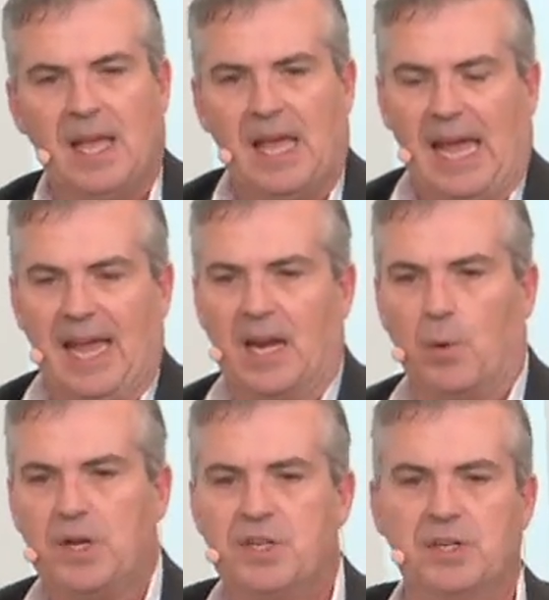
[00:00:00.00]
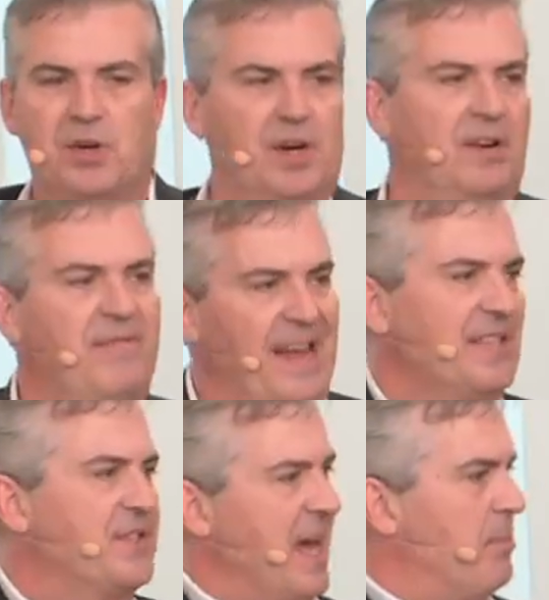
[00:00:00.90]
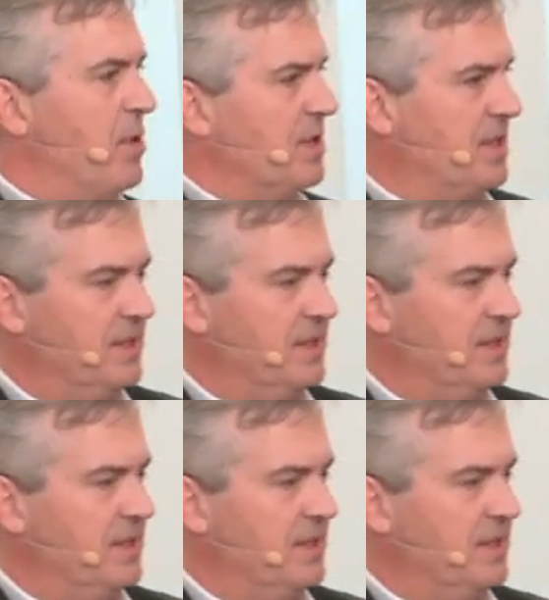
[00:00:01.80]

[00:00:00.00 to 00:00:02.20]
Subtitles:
And I want you to turn and face that person.